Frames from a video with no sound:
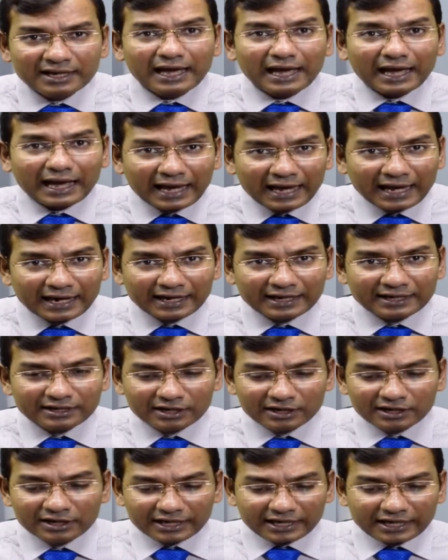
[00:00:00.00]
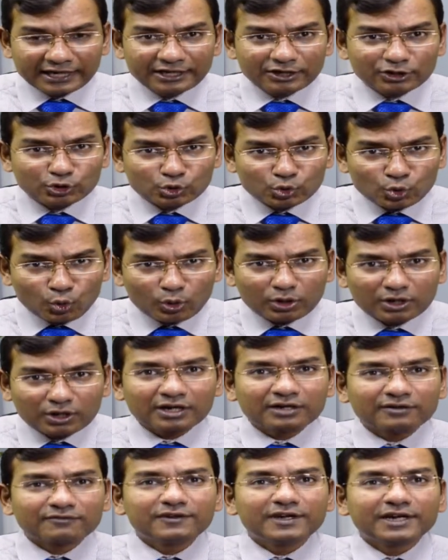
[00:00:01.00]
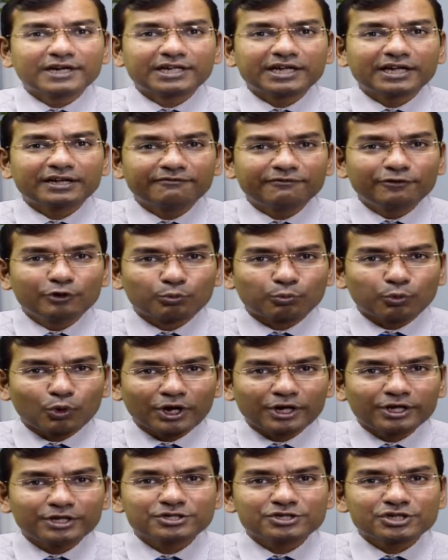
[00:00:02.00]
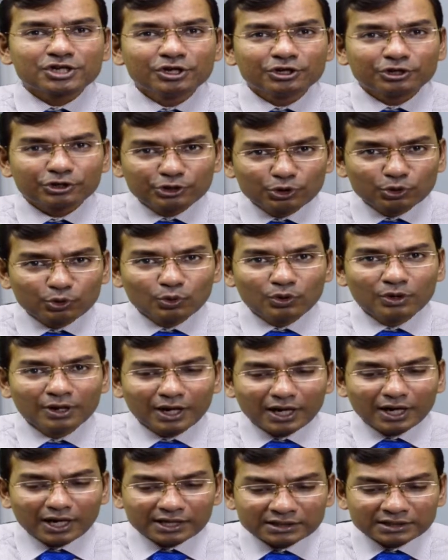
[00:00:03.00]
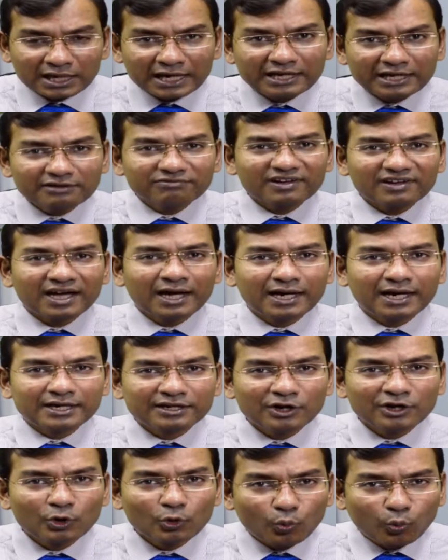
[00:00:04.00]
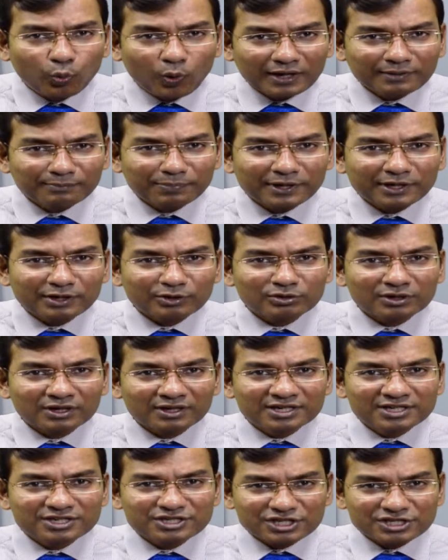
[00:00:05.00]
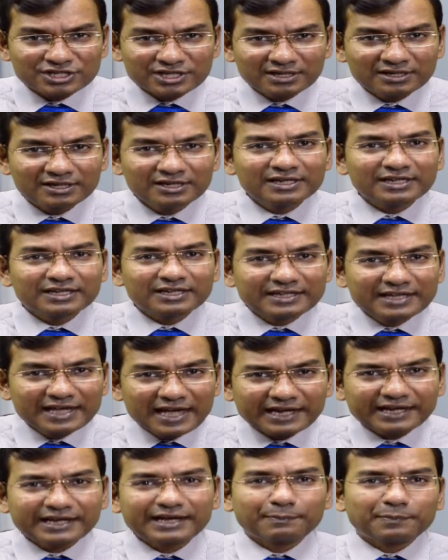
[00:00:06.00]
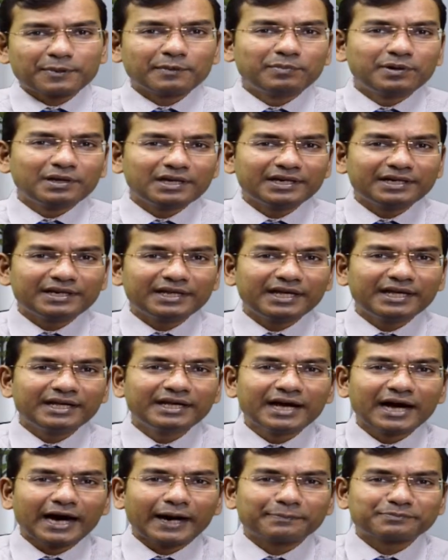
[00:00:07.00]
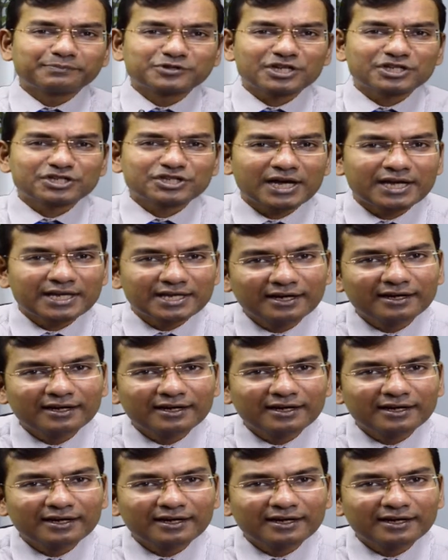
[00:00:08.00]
and in two conflicting viewpoints you arrive at one particular decision. Ye capability aapse chahiye.